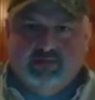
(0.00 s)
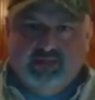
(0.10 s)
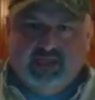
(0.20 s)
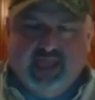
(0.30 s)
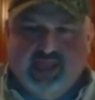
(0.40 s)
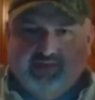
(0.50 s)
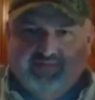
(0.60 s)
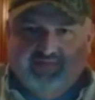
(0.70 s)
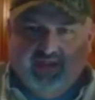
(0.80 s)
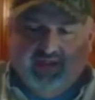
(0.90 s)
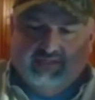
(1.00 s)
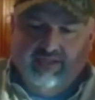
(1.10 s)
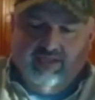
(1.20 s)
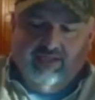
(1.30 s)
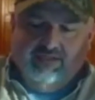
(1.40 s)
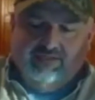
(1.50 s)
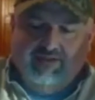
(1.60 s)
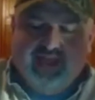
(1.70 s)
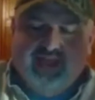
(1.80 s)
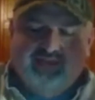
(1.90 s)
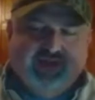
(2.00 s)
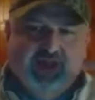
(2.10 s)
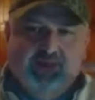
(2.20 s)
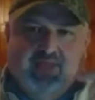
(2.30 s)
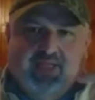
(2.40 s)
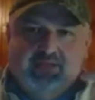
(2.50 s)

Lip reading: the gag reflex. So I have to cut mine.